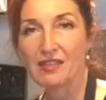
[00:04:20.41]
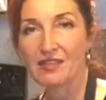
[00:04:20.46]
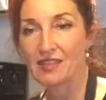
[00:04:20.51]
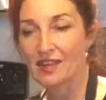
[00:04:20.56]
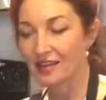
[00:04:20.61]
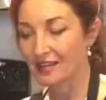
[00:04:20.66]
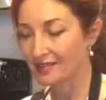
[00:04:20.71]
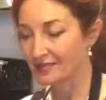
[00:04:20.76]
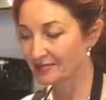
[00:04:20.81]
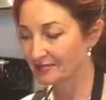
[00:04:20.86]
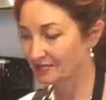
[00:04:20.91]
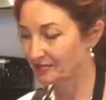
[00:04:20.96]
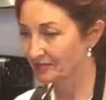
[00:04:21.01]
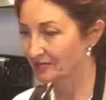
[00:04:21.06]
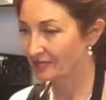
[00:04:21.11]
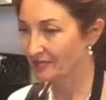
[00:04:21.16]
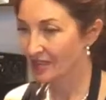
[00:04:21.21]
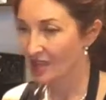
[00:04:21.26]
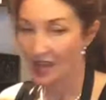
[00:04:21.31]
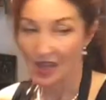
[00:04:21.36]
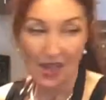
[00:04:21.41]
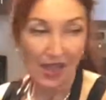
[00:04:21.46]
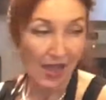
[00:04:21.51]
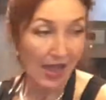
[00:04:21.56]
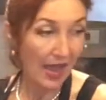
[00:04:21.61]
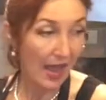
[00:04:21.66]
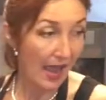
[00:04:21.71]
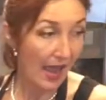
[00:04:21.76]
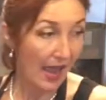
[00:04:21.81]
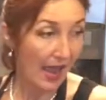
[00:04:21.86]
thing?
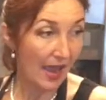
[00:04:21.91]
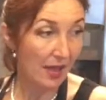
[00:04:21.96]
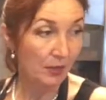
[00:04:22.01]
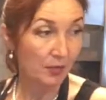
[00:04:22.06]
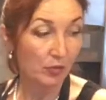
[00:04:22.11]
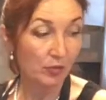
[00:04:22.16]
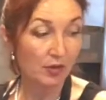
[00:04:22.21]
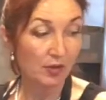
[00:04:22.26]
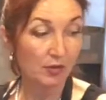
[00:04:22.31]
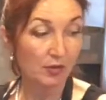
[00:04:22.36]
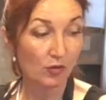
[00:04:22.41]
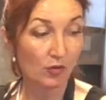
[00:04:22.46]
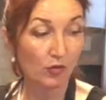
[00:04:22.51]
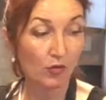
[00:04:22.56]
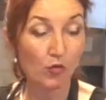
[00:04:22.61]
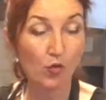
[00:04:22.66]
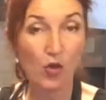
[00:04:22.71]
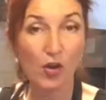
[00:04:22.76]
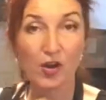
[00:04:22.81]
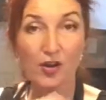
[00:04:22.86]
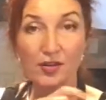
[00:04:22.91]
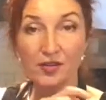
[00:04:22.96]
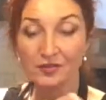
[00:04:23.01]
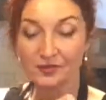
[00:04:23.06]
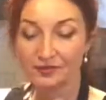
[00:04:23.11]
And put a little bit of water,